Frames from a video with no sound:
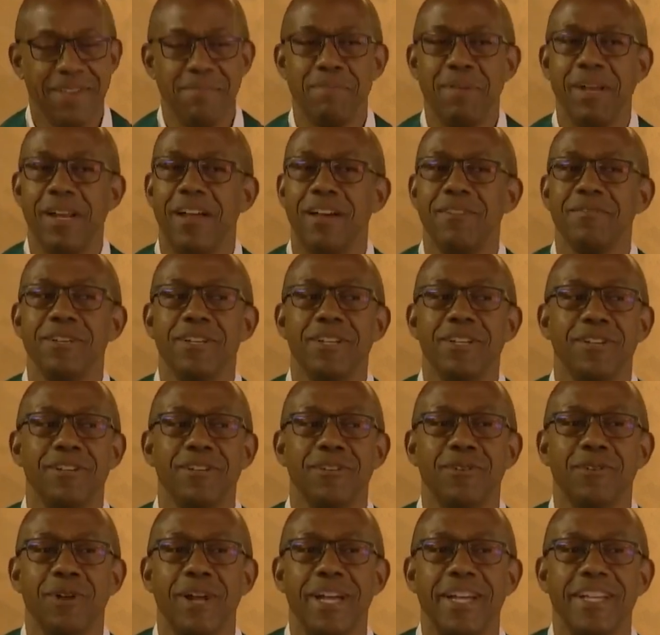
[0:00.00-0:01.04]
Beloved in
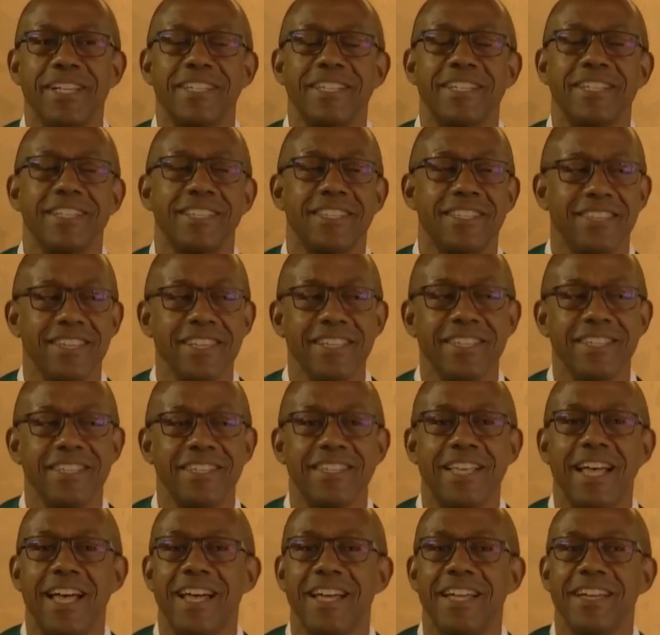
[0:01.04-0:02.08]
Christ, this
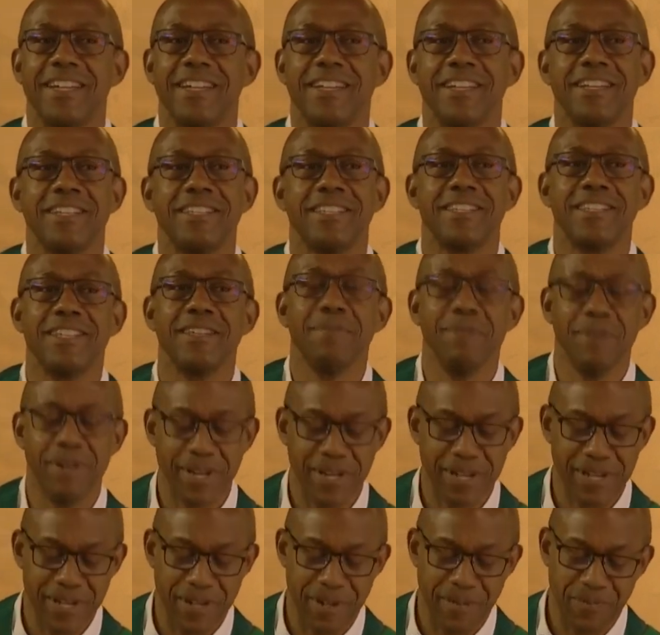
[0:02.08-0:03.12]
and
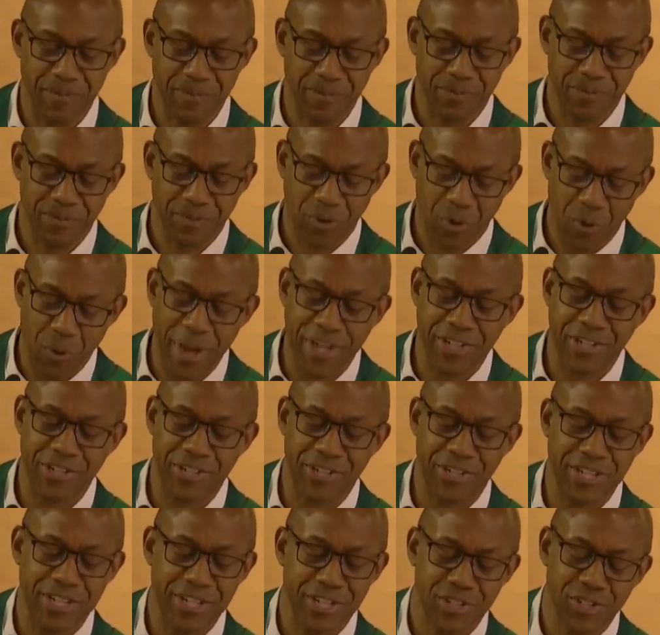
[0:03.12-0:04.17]
similar
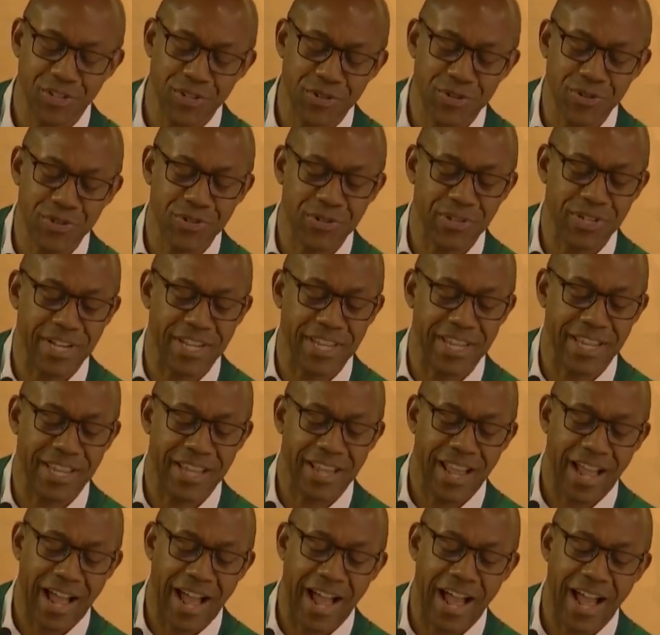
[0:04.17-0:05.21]
question is usually
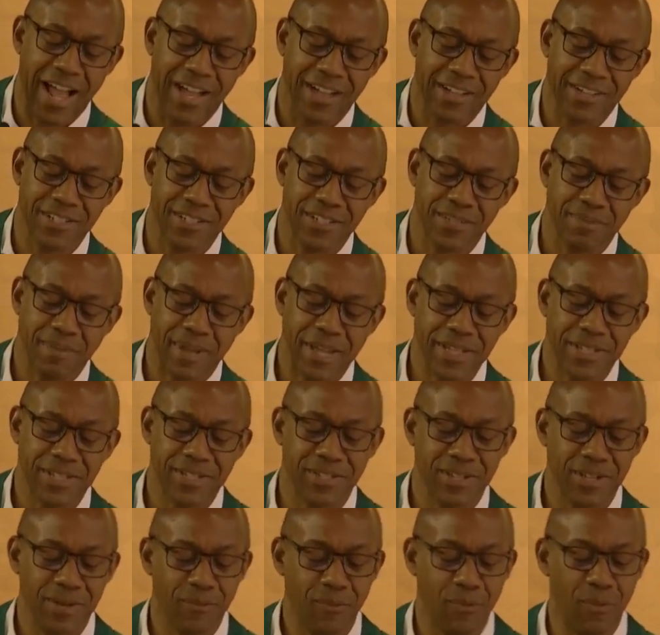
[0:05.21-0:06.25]
asked by
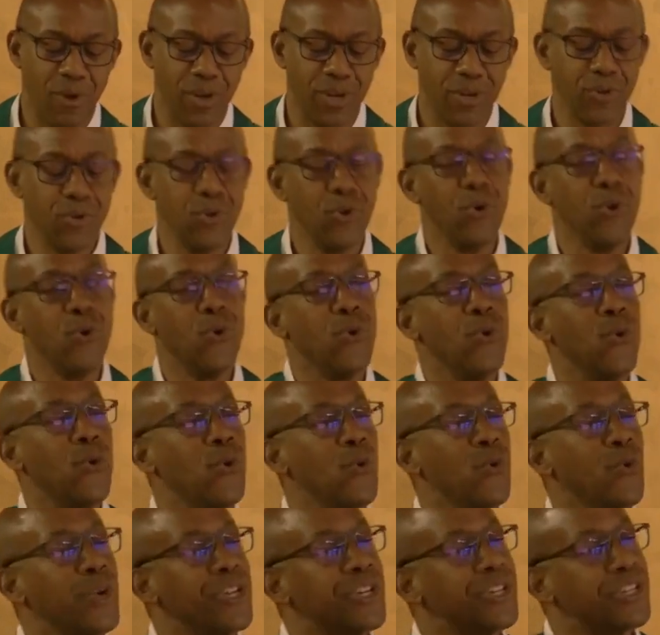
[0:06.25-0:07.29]
someone who
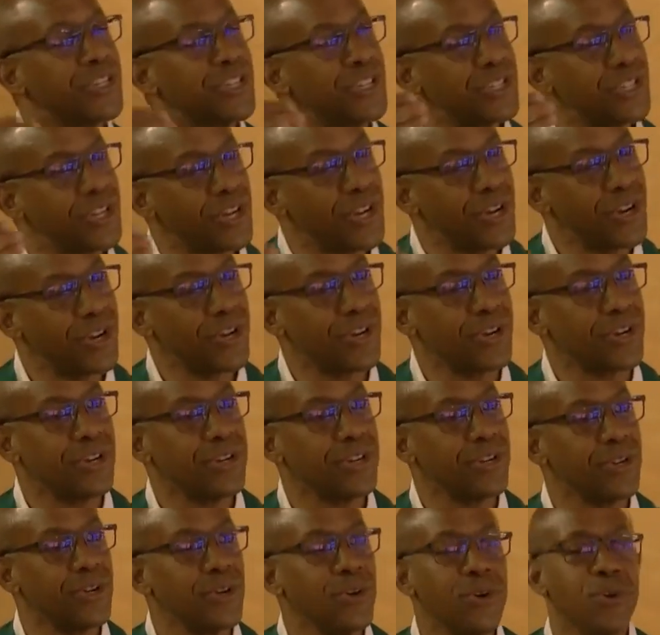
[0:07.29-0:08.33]
wishes to
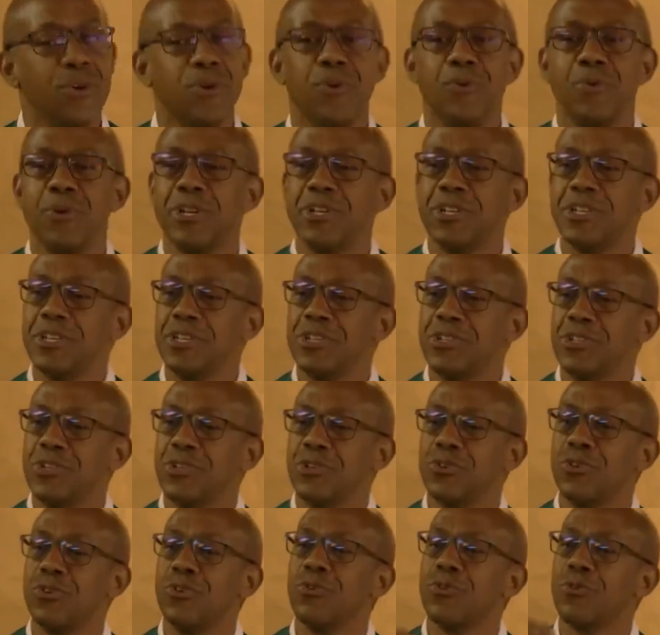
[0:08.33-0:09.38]
learn, who wishes
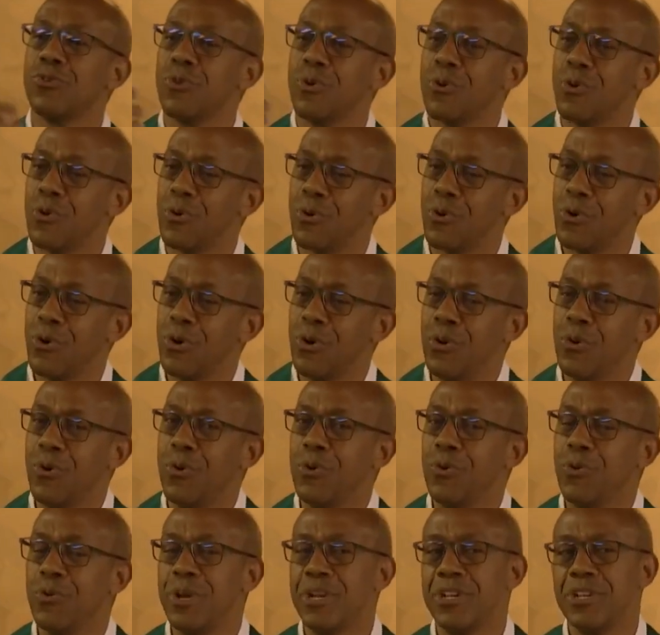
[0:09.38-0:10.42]
to grow,
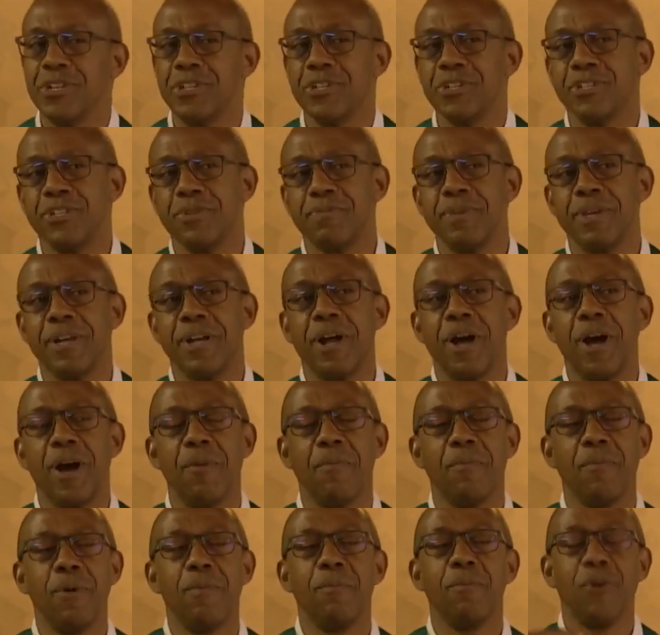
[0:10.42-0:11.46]
who wishes to
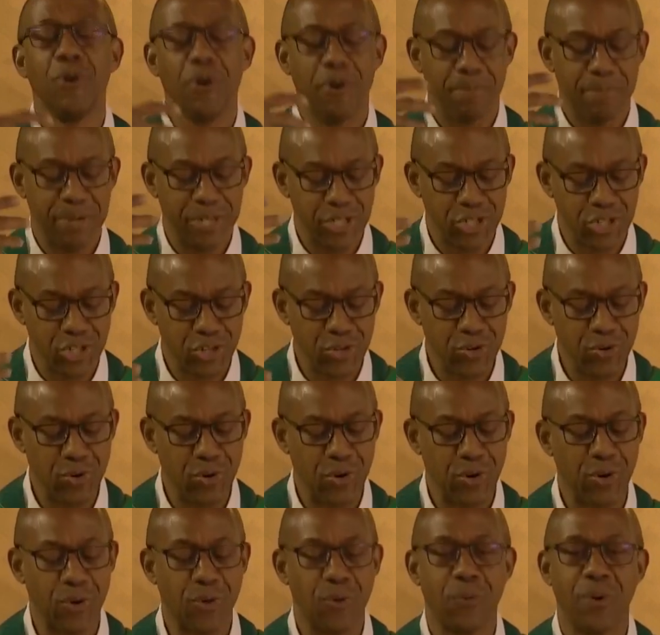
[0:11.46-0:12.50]
become more
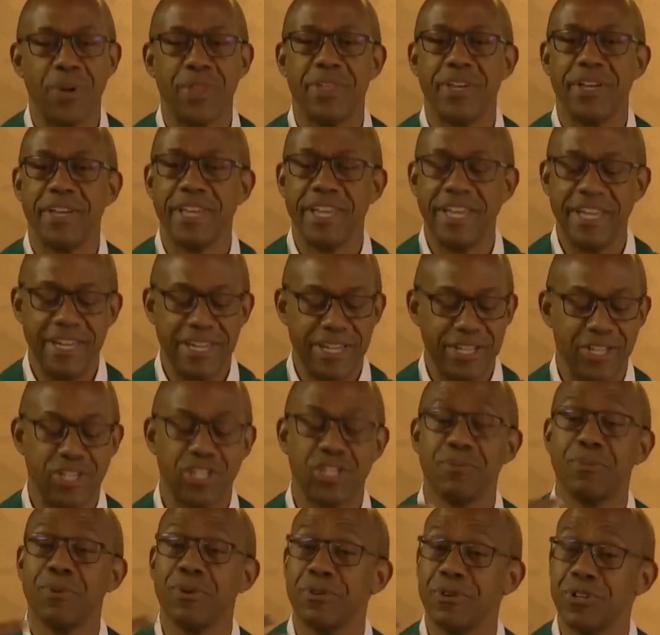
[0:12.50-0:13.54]
mature, whether in the
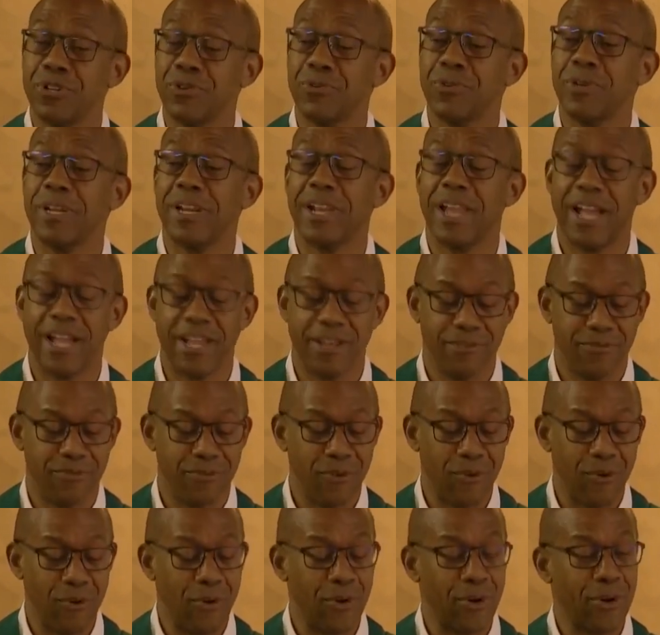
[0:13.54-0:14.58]
spiritual life
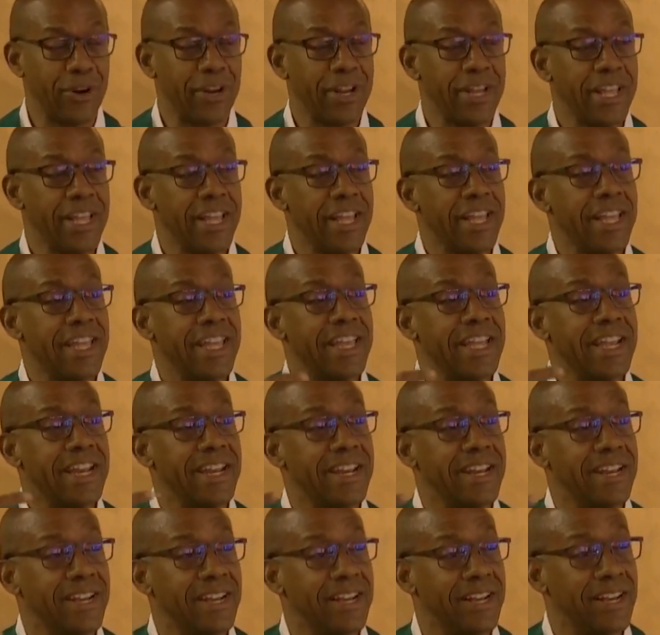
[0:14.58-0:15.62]
or
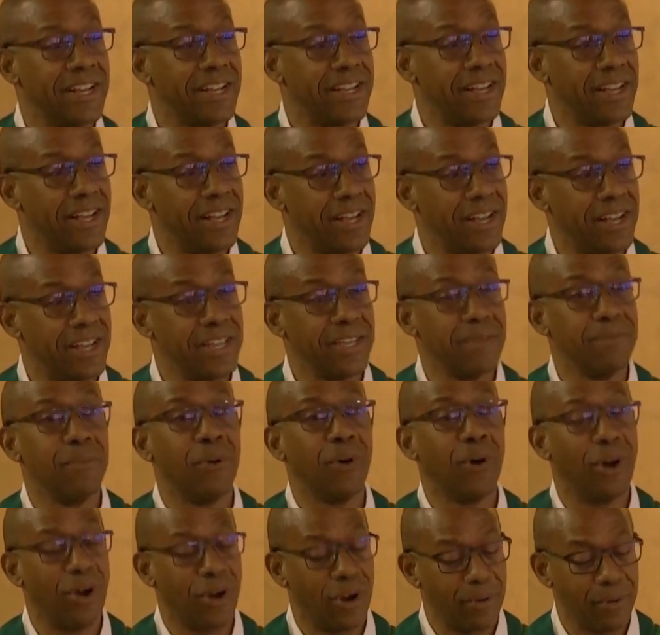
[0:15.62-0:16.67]
in uh, emo
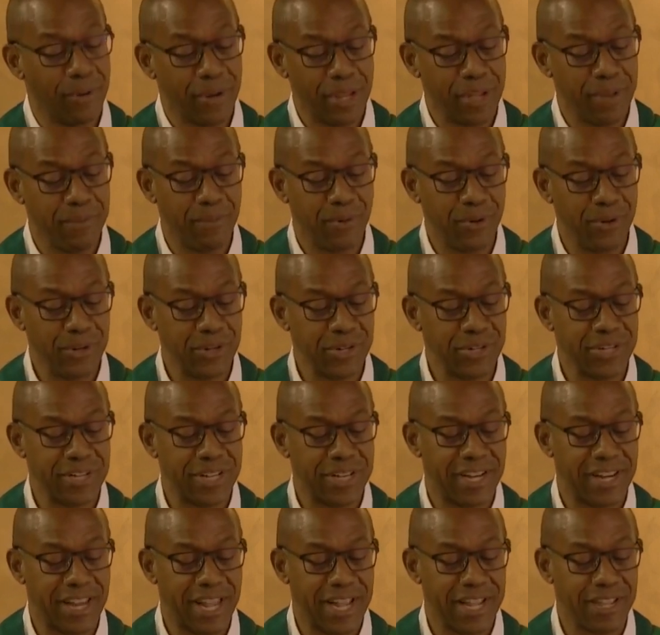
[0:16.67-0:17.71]
our
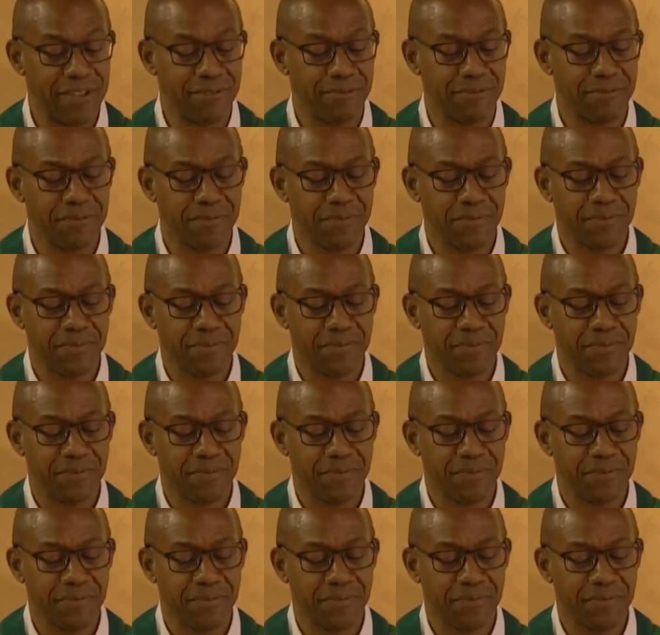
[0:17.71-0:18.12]
emotional life.